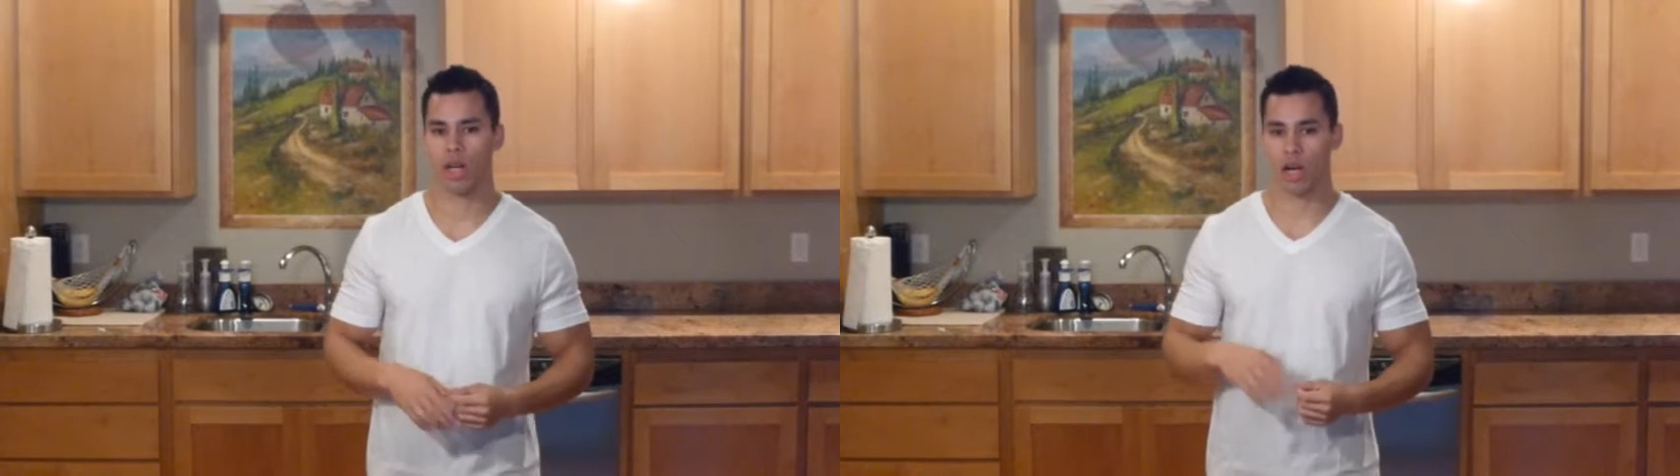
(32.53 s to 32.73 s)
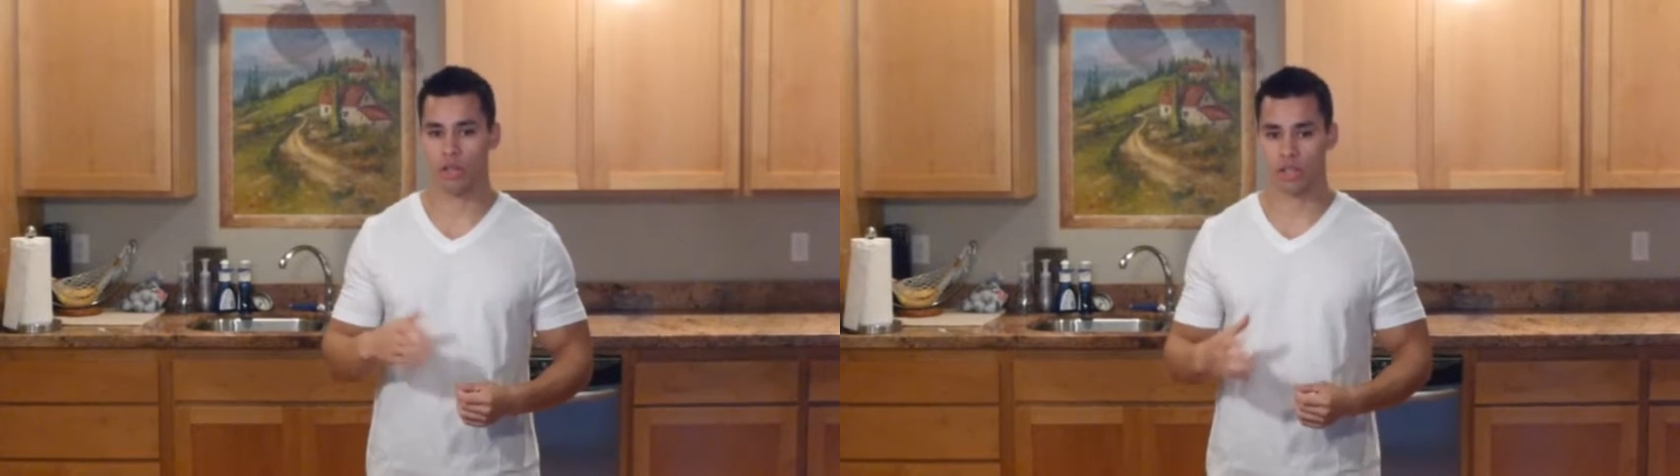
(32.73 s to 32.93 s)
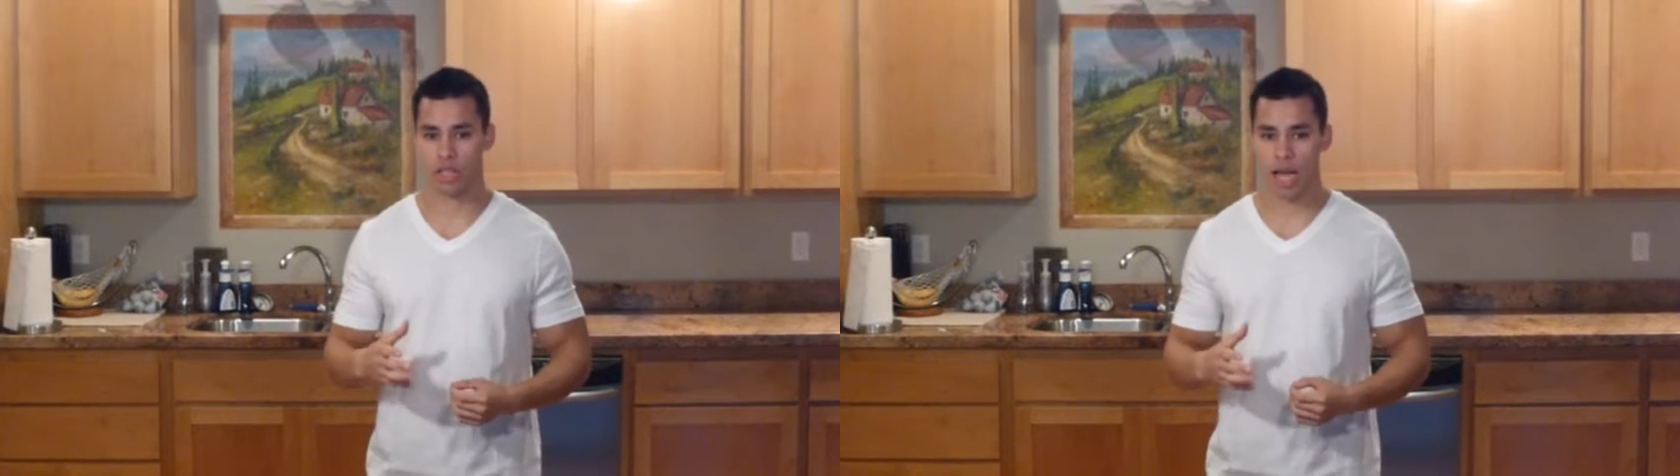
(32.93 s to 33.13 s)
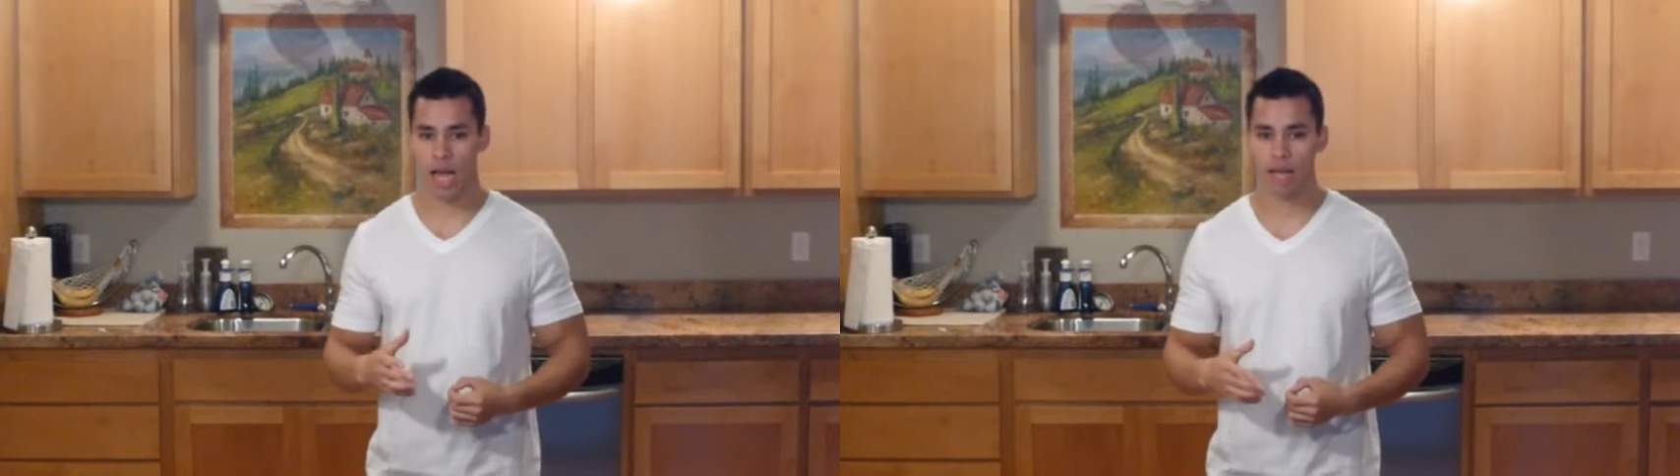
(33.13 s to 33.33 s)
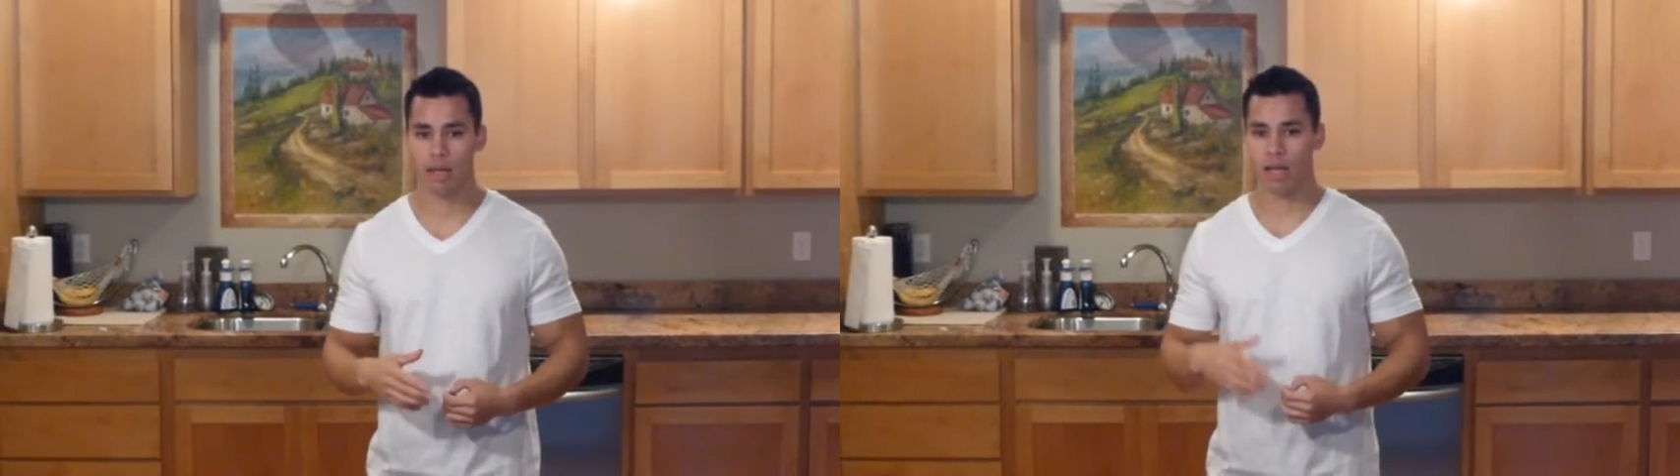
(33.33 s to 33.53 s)
On the
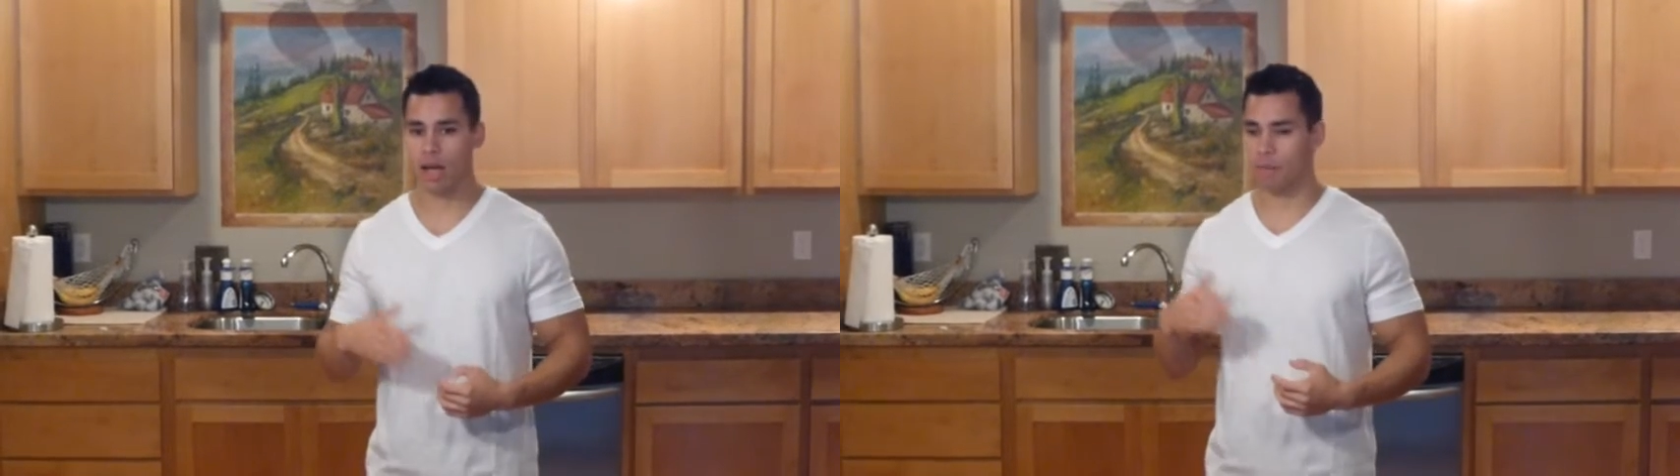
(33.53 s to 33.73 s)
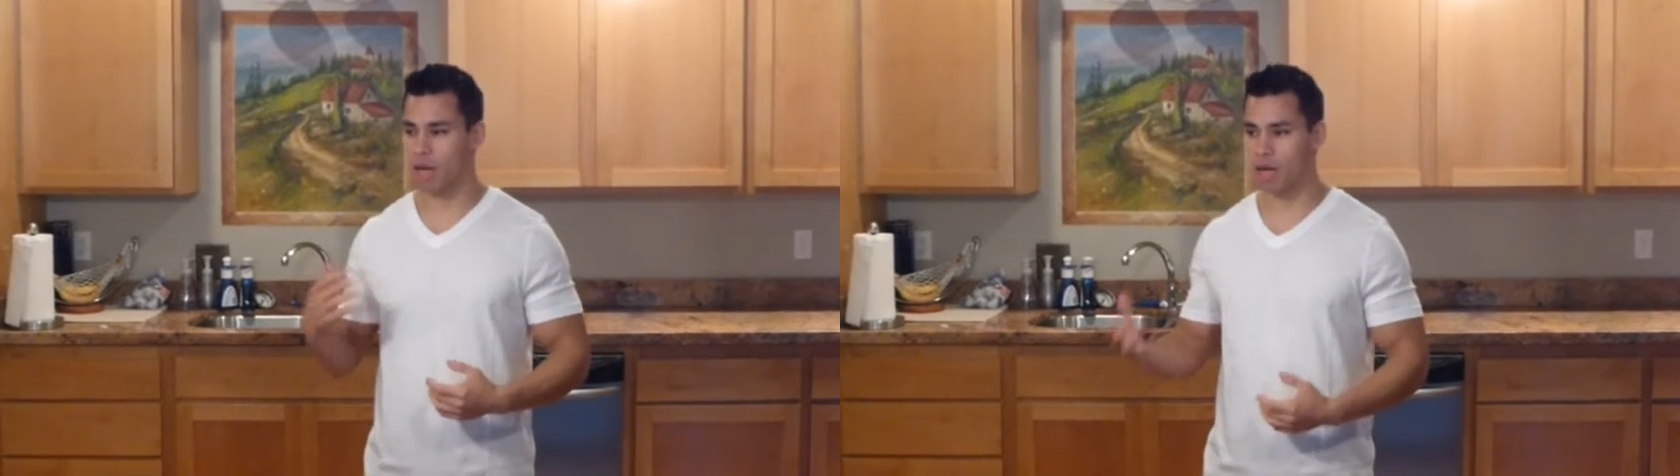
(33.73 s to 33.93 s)
side, I'm a